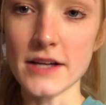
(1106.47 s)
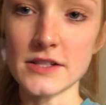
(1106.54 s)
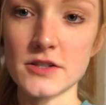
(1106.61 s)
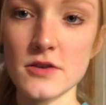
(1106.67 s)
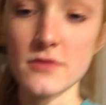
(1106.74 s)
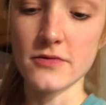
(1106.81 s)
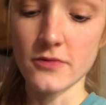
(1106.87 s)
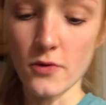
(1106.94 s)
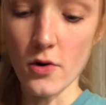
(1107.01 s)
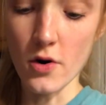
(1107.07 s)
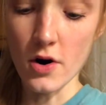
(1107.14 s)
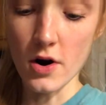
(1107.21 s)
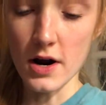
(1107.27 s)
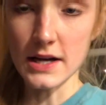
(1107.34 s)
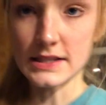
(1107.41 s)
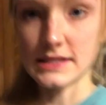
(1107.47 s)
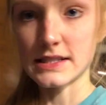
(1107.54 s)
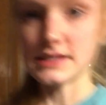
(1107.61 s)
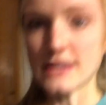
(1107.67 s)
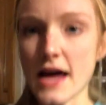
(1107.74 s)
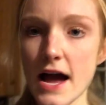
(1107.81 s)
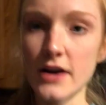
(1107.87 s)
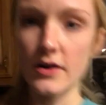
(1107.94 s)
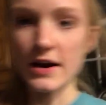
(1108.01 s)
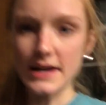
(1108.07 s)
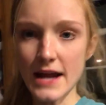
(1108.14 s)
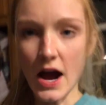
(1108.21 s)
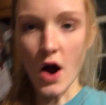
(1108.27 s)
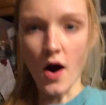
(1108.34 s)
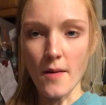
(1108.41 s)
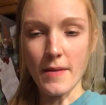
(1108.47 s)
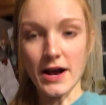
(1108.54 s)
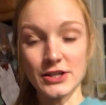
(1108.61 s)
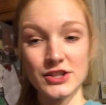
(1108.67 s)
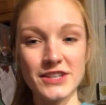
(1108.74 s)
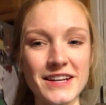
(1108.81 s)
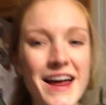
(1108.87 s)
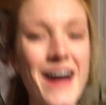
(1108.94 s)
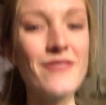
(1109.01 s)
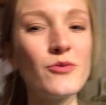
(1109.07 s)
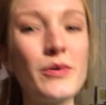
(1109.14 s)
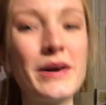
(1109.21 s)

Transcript: All right, so for a snack right now, I'm actually gonna have